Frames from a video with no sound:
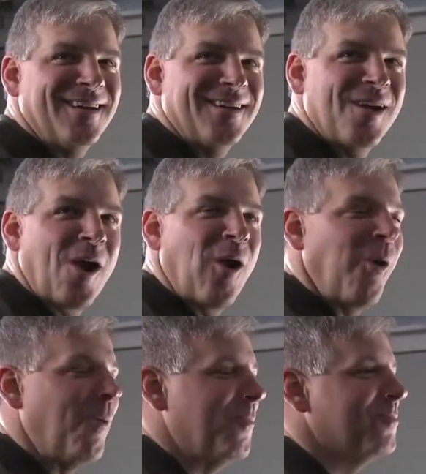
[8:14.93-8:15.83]
This
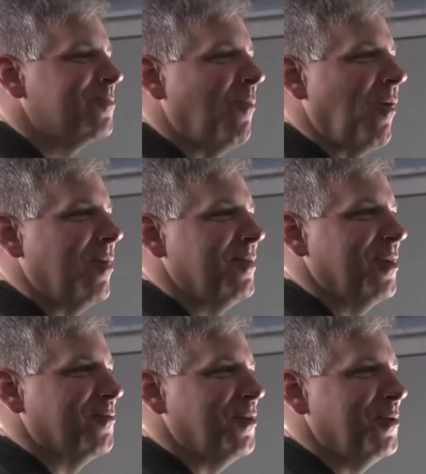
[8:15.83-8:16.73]
flight is the second
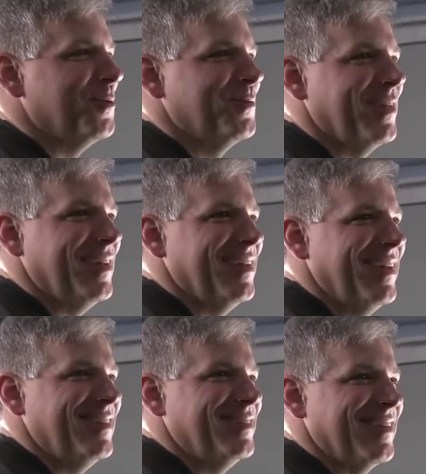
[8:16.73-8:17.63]
station trip for
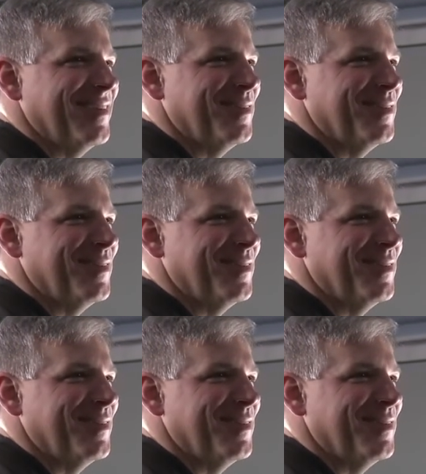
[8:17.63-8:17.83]
retired